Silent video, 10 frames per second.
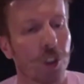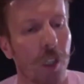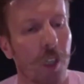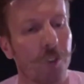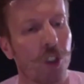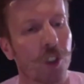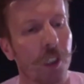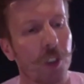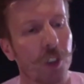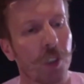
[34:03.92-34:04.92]
I've just
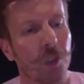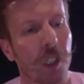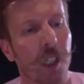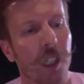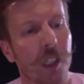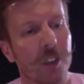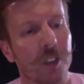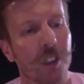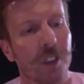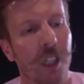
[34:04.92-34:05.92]
literally realised
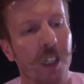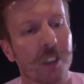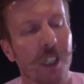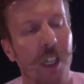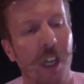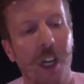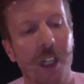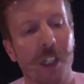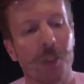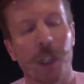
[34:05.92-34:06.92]
that I
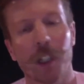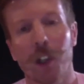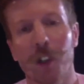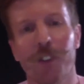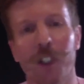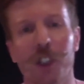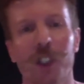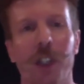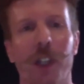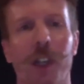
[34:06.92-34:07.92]
had in my clock finishing
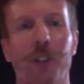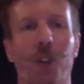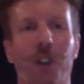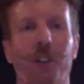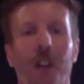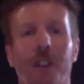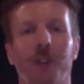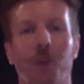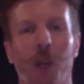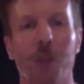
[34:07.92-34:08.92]
at 9:45,
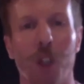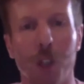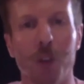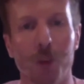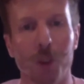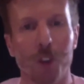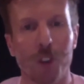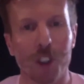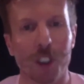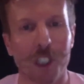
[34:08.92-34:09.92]
where I'm not. I was supposed to
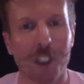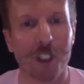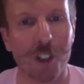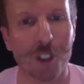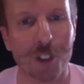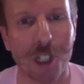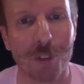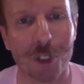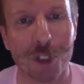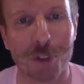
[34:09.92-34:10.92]
finish at 10 o'clock. So I
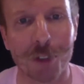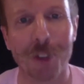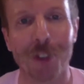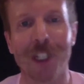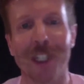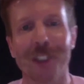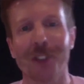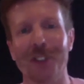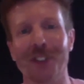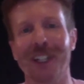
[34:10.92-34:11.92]
rushed through those last
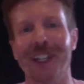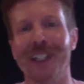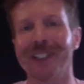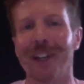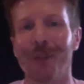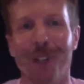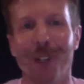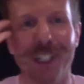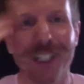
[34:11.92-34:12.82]
few slides. I